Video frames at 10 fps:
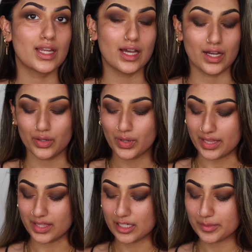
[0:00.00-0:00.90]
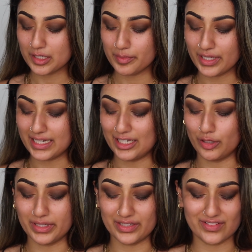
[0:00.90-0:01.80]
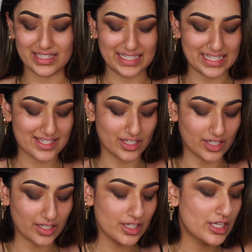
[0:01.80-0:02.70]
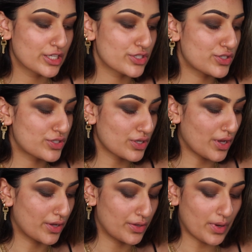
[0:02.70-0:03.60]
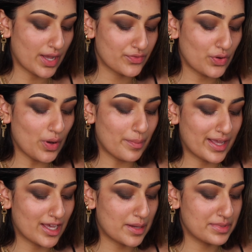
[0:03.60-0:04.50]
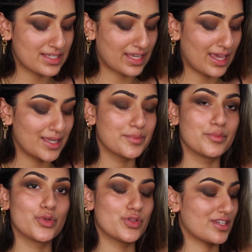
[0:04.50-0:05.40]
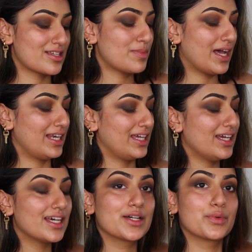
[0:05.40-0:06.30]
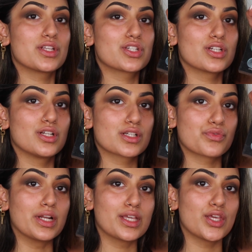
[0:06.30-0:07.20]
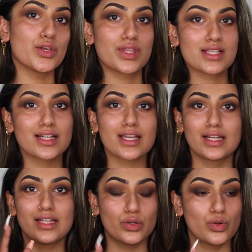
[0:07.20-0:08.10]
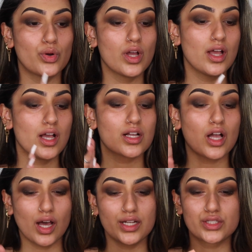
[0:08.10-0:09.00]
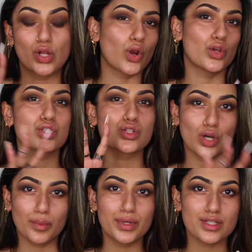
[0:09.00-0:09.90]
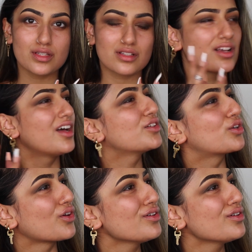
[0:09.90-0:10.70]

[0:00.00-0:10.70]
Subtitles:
now I think I'm going to put a little bit of glitter. So I've got my Urban Decay Moon Dust palette, which looks really cute. These are like little coloured gloss toppers. Coloured